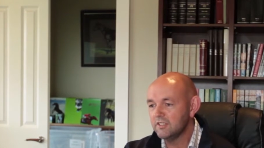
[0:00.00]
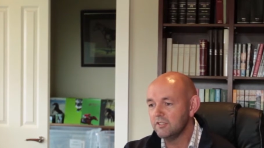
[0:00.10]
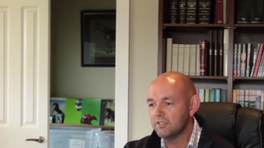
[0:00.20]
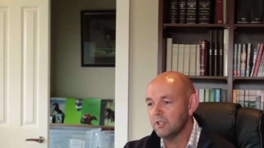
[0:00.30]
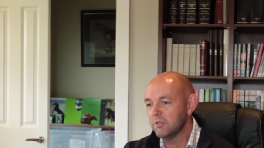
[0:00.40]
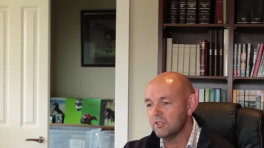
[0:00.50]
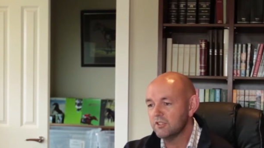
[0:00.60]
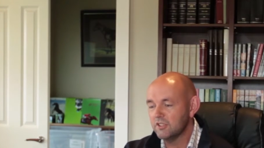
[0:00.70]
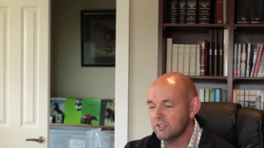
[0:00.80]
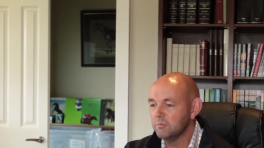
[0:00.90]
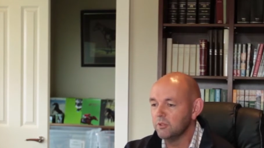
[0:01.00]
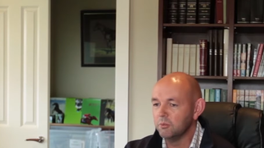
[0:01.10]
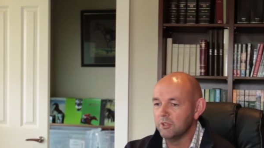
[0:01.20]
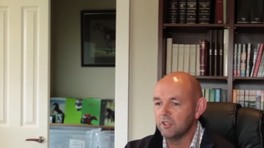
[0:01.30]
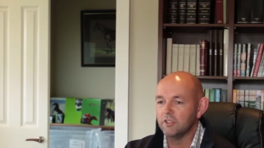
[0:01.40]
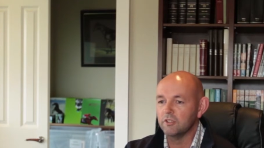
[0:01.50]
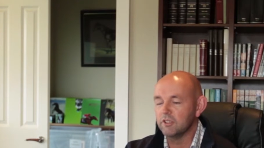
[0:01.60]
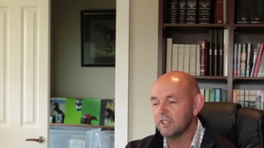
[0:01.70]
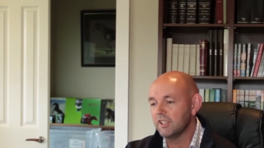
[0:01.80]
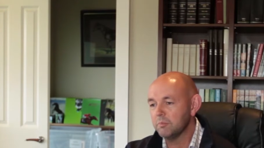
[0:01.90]
you've come and looked at him, or whether you're
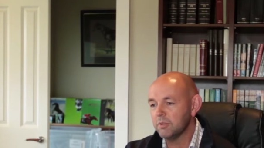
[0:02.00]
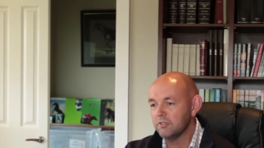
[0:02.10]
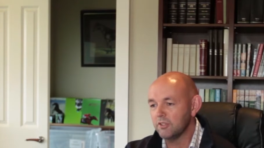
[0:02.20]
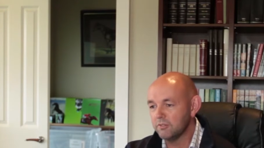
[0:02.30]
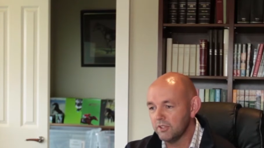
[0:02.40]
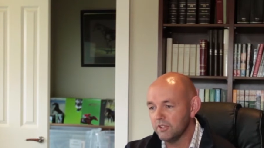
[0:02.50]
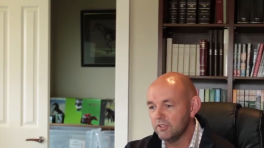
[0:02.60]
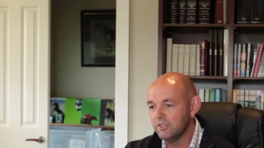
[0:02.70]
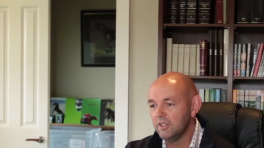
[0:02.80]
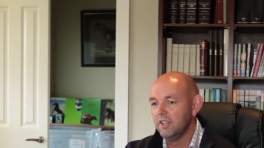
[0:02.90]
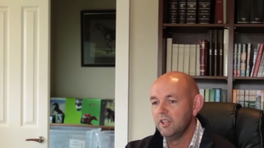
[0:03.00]
ringing up over the phone